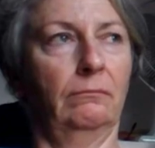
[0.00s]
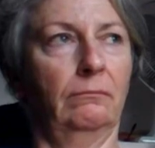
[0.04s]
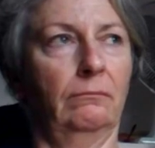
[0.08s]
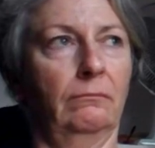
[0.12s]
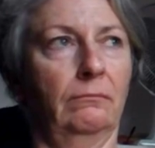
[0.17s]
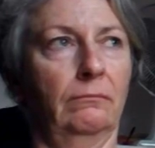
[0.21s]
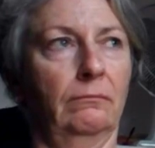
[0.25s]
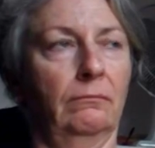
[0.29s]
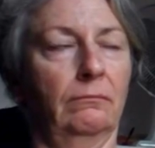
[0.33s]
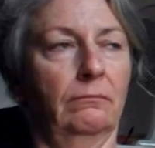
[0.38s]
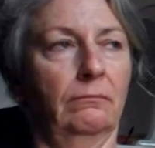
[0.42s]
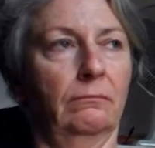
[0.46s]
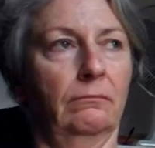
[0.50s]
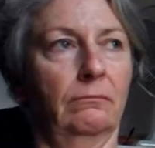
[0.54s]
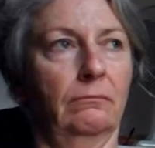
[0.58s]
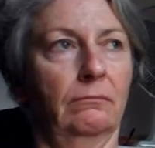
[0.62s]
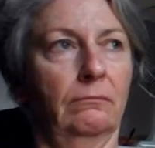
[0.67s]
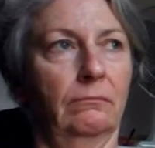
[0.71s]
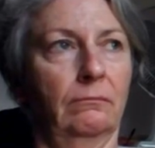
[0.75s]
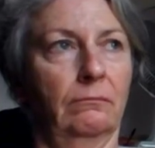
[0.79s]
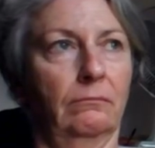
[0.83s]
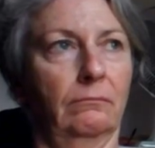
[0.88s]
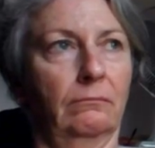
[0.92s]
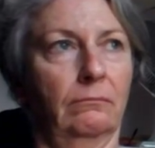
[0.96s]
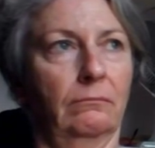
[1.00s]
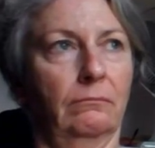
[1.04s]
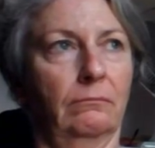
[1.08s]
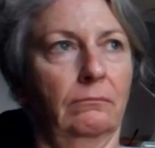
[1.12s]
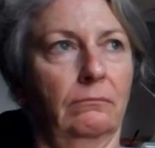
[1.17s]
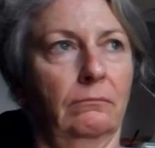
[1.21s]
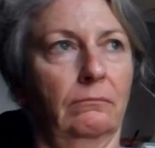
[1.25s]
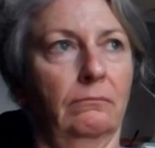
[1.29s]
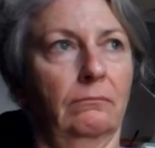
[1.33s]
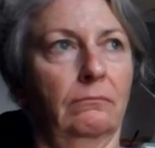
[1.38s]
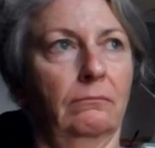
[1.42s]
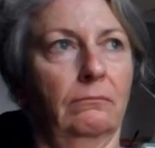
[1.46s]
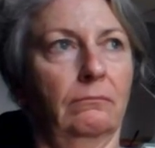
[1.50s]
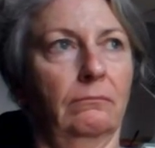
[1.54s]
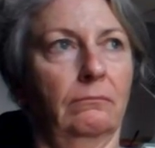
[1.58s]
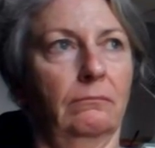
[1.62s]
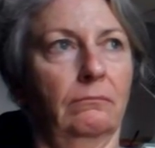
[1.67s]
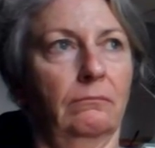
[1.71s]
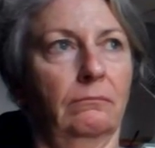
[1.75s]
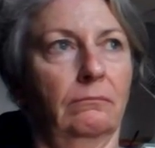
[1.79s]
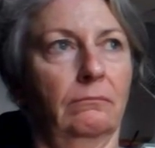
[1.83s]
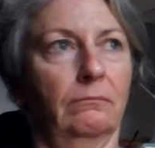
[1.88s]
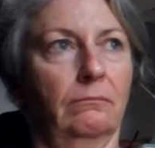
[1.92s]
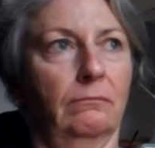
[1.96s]

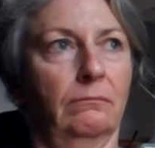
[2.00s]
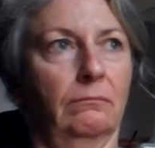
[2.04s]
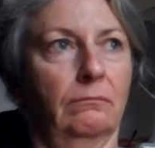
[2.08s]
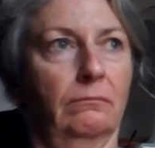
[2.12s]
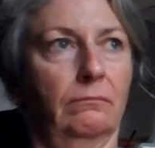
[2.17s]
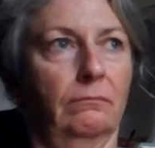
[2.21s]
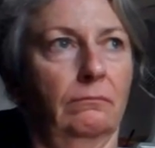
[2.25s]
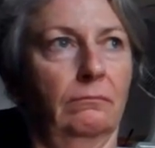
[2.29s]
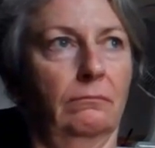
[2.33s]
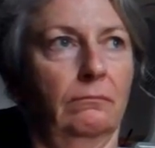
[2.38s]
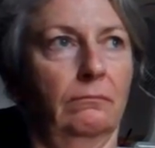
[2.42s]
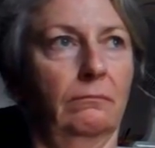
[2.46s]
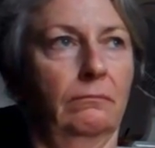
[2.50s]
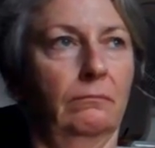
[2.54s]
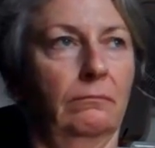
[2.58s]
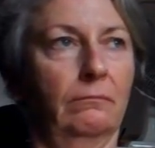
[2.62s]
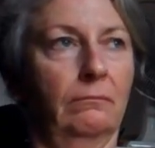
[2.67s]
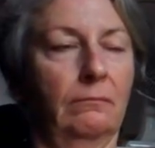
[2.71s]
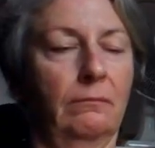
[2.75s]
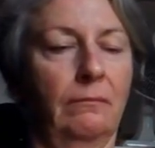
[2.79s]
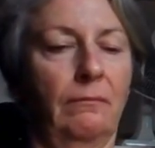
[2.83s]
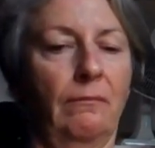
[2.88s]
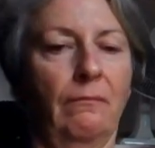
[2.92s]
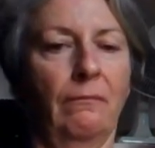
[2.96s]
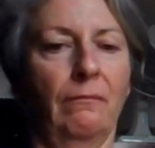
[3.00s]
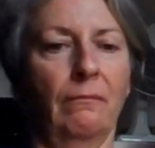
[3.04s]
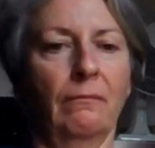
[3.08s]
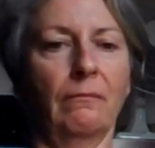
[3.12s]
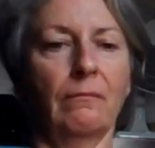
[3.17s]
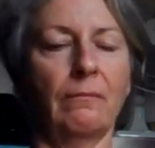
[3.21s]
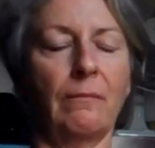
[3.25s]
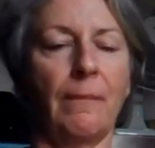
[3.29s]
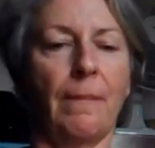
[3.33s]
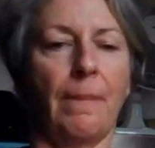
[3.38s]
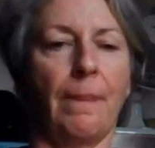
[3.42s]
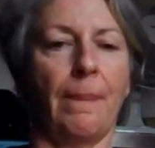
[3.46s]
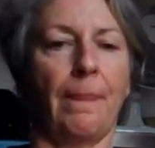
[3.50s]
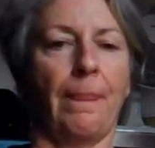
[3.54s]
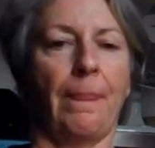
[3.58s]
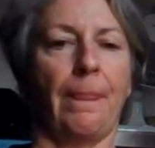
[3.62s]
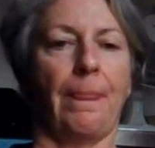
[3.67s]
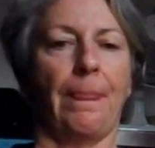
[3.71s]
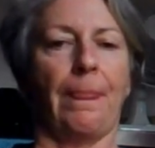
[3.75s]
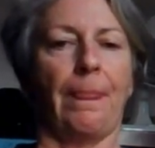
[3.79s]
[no speech]